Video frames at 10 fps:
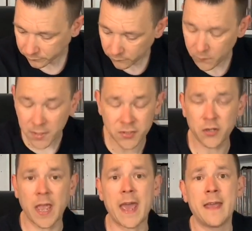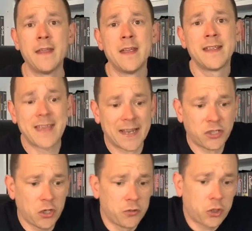So yeah,
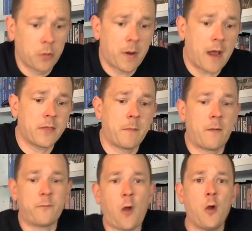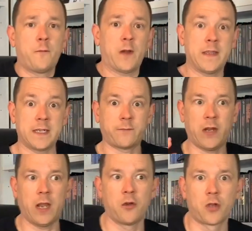that's YouTuber out of the month. Hopefully this
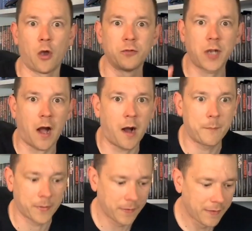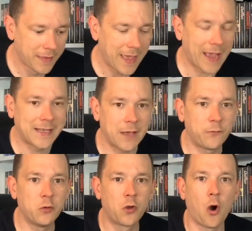video goes up and
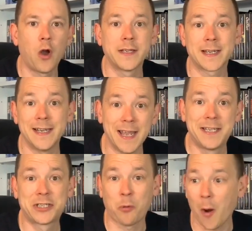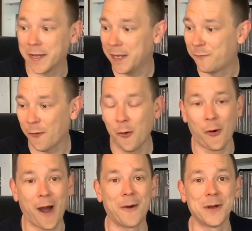give you guys at least 24
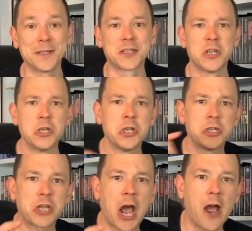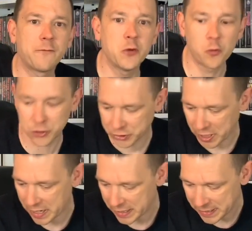hours to have your
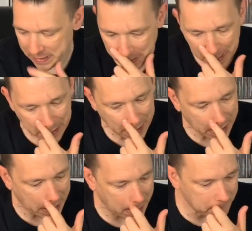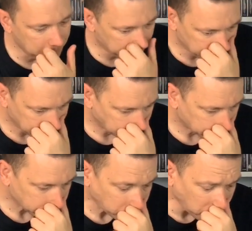say.
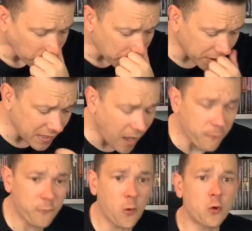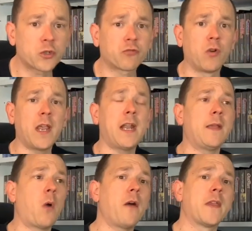But yeah, thoughts
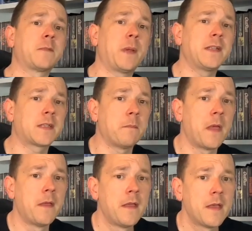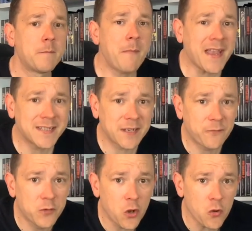really. Well, there's been some
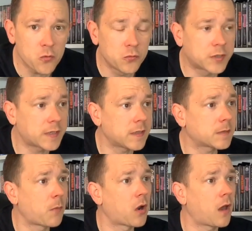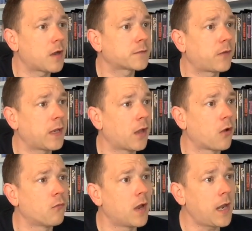massive news since my last
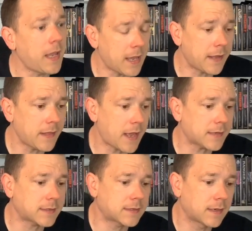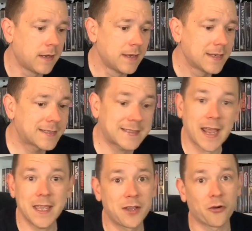video, really, and that's
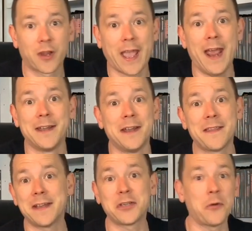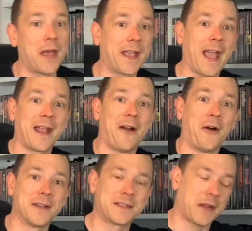Sega again. They do it again,
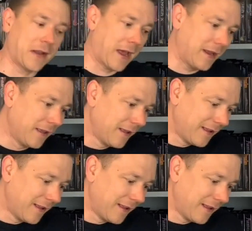guys, don't they?